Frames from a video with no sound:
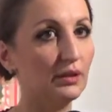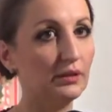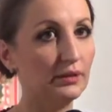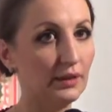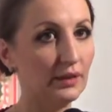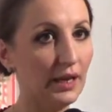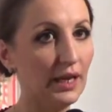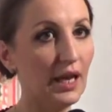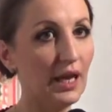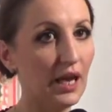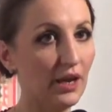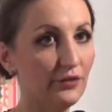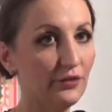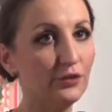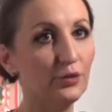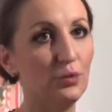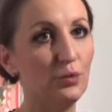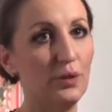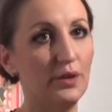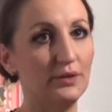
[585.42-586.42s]
they have
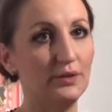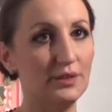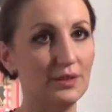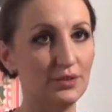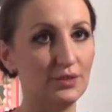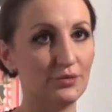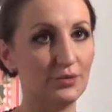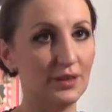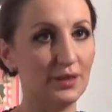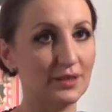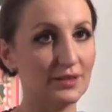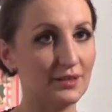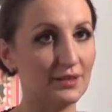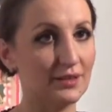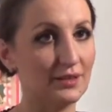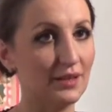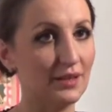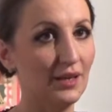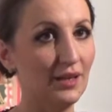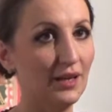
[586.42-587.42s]
to wear these
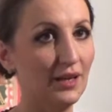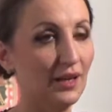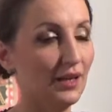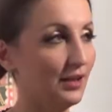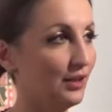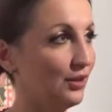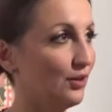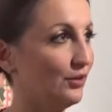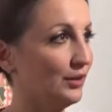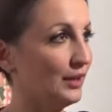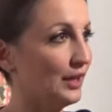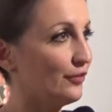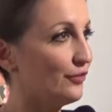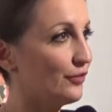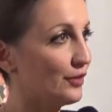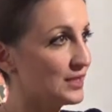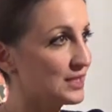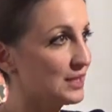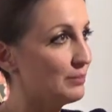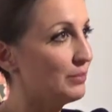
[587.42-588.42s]
dresses along. Like, for
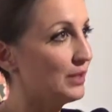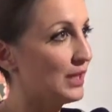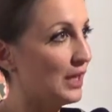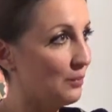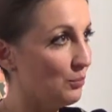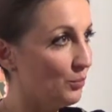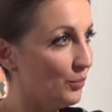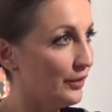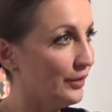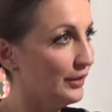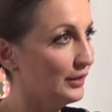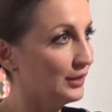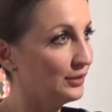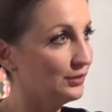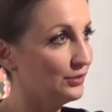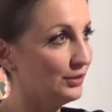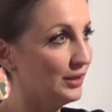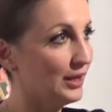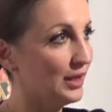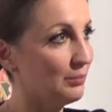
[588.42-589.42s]
example, I'm wearing it
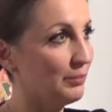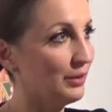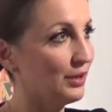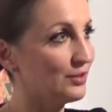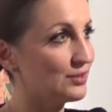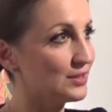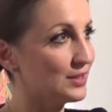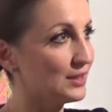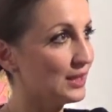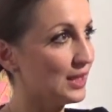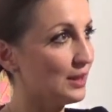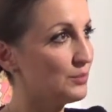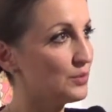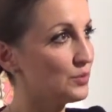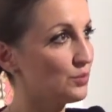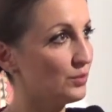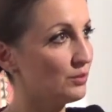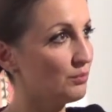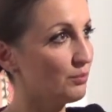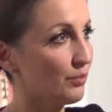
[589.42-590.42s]
today because it comes
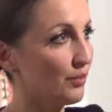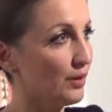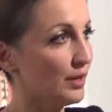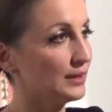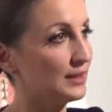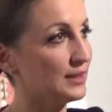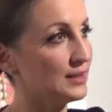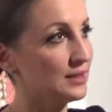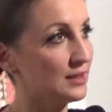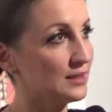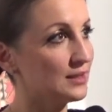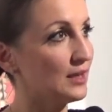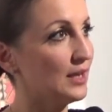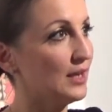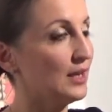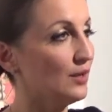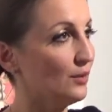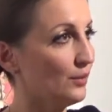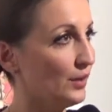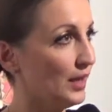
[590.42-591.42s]
with pride. It says,
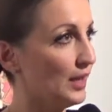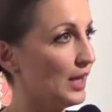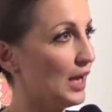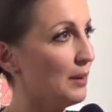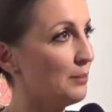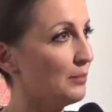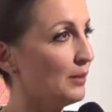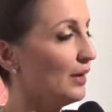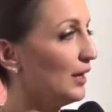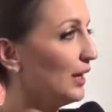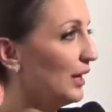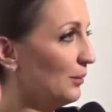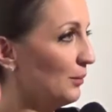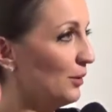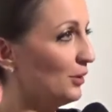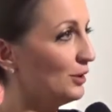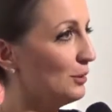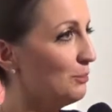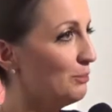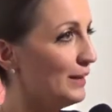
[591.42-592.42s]
okay, I'm
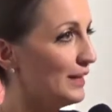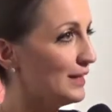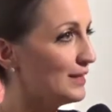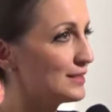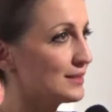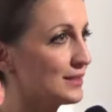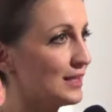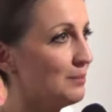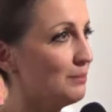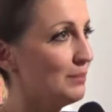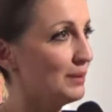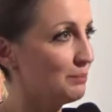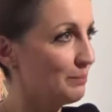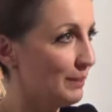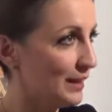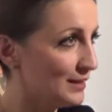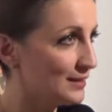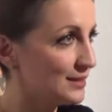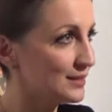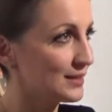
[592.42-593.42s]
not in Palestine, but
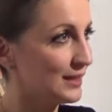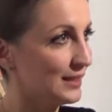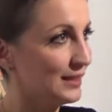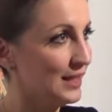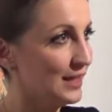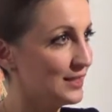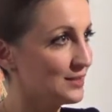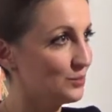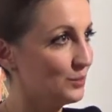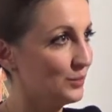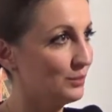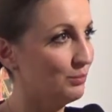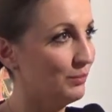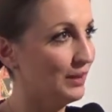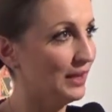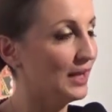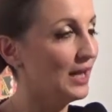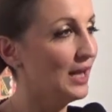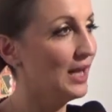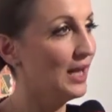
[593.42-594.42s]
Palestine is with
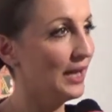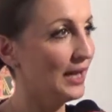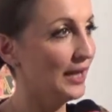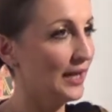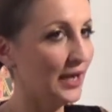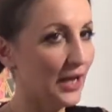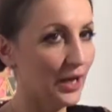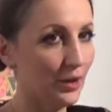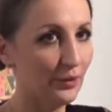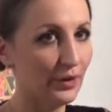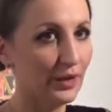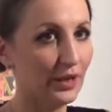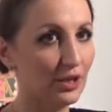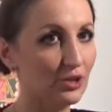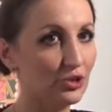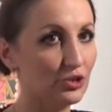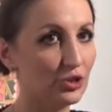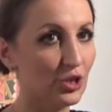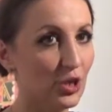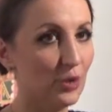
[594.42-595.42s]
me. And how can I
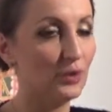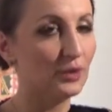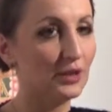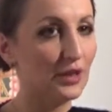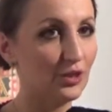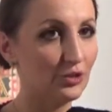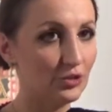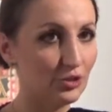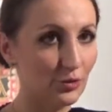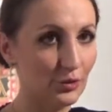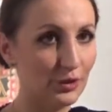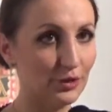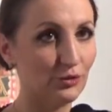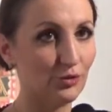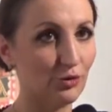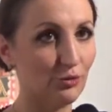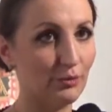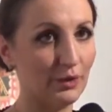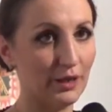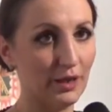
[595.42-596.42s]
show it? I show it
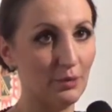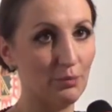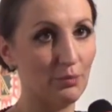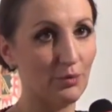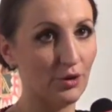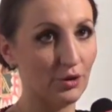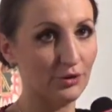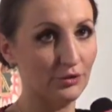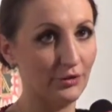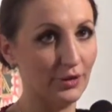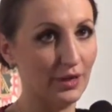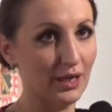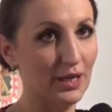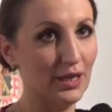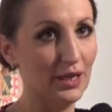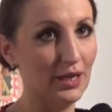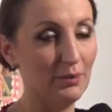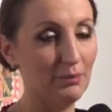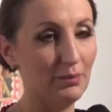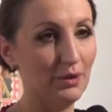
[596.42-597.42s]
through my embroidery,
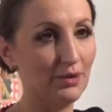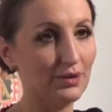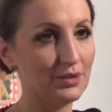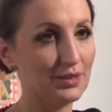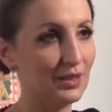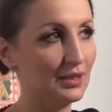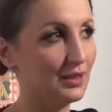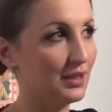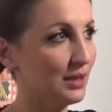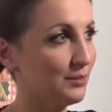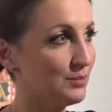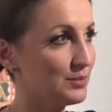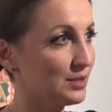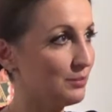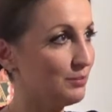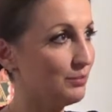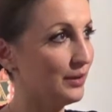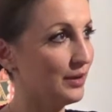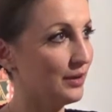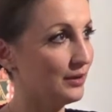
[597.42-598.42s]
because it comes a
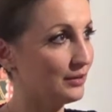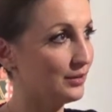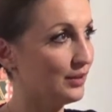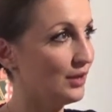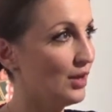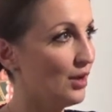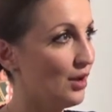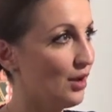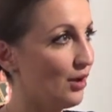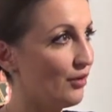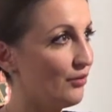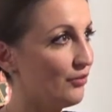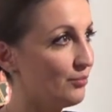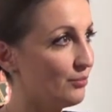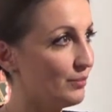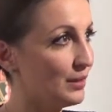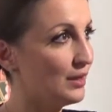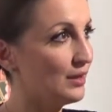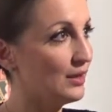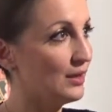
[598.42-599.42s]
part of
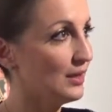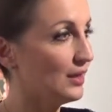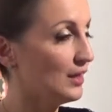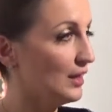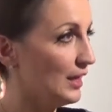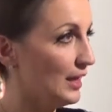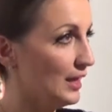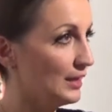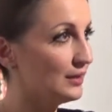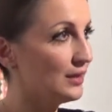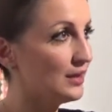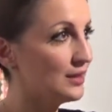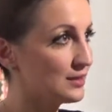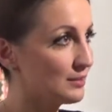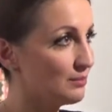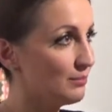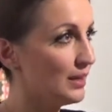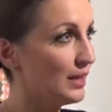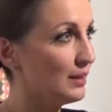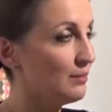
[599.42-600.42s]
me. It is
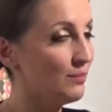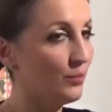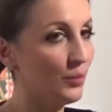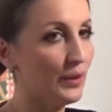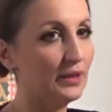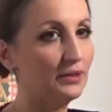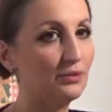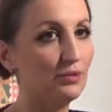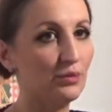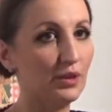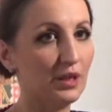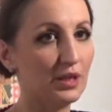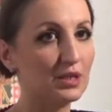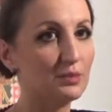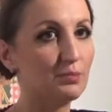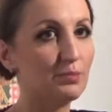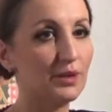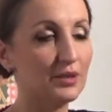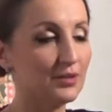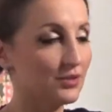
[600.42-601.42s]
my way to
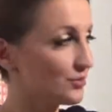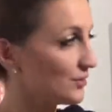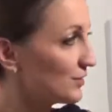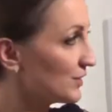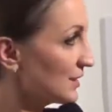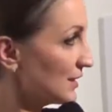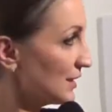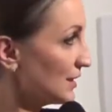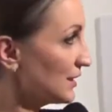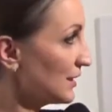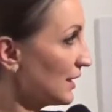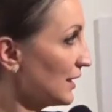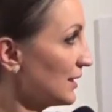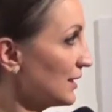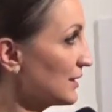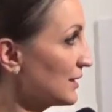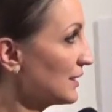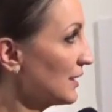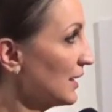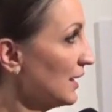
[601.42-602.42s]
express
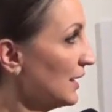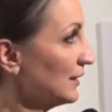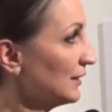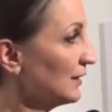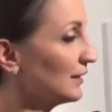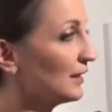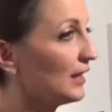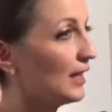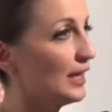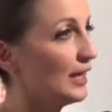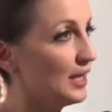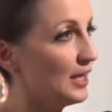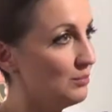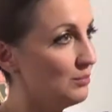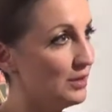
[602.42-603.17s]
resistance, that I am